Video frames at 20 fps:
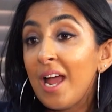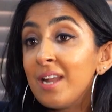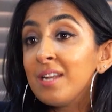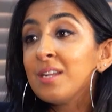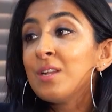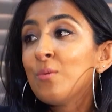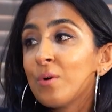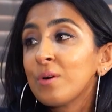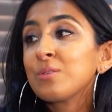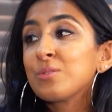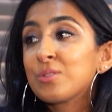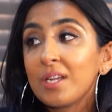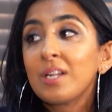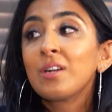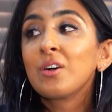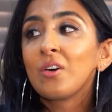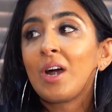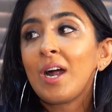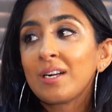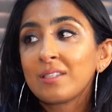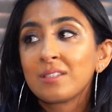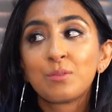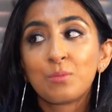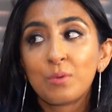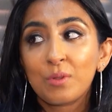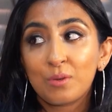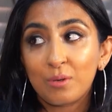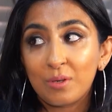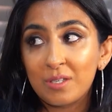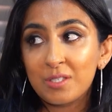anyone who's interacted
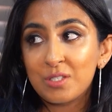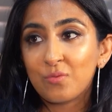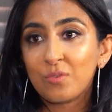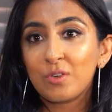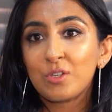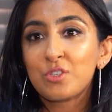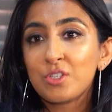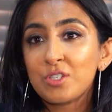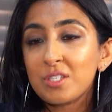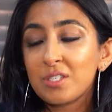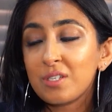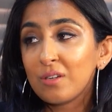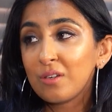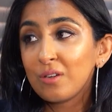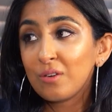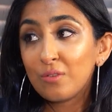with Chris for just